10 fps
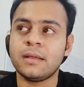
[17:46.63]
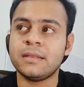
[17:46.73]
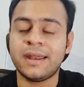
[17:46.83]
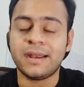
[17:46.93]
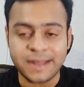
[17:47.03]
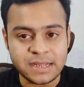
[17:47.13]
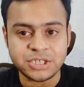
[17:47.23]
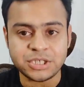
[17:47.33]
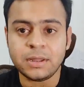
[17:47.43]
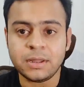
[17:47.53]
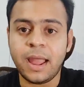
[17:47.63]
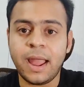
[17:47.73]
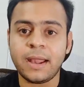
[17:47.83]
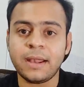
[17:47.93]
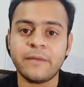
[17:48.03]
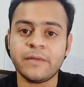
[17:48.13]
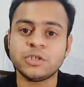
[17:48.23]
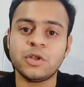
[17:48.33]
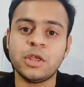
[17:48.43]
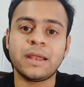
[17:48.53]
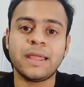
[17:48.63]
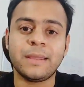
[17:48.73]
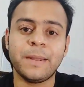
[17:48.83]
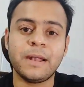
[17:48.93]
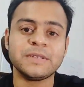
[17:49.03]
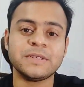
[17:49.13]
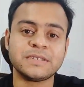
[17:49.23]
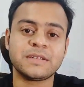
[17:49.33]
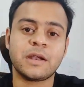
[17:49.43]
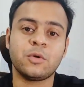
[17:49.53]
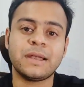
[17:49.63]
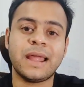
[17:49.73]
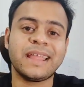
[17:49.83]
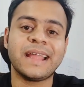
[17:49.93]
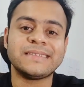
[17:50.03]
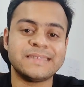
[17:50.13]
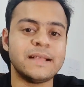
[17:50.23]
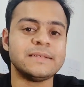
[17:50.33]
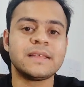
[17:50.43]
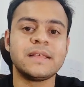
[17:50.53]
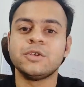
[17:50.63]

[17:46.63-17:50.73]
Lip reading: their attention, and eventually you can build a business around it and get sales.